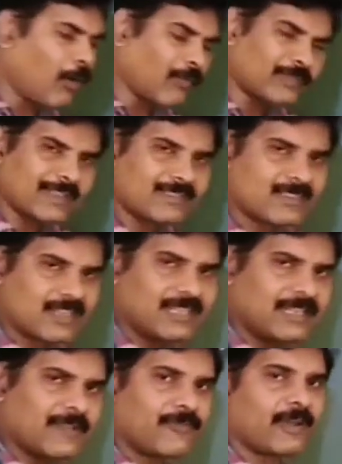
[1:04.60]
Of the three
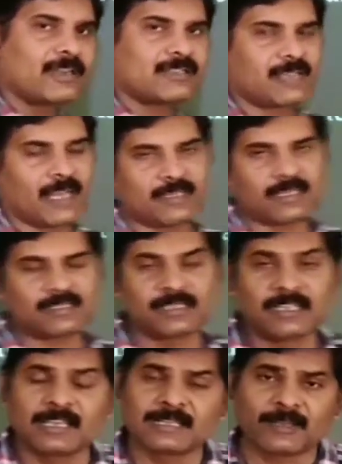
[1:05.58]
different
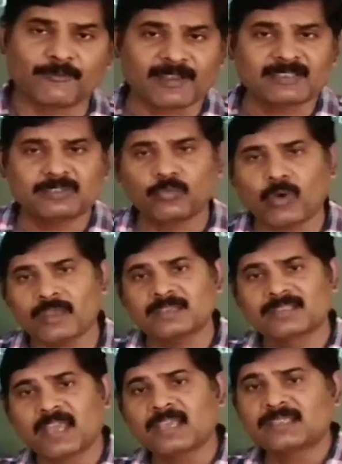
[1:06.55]
stages, the first
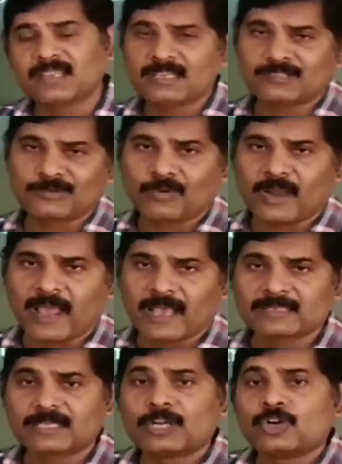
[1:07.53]
stage is known
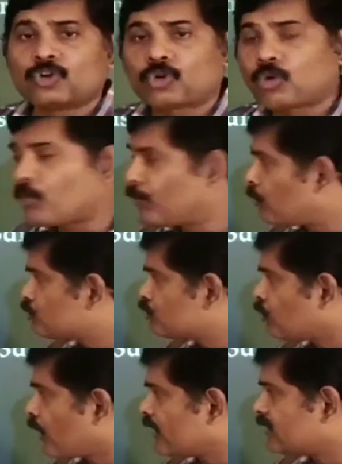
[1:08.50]
as
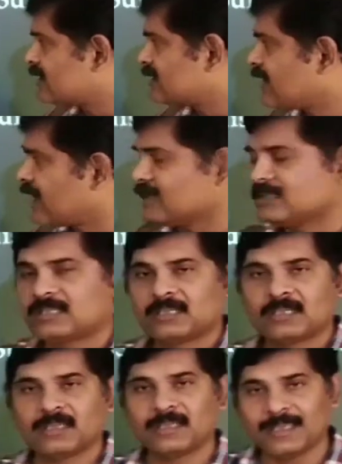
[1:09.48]
trophozoite
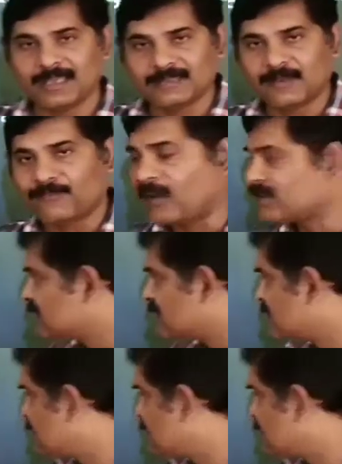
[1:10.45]
stage, is the first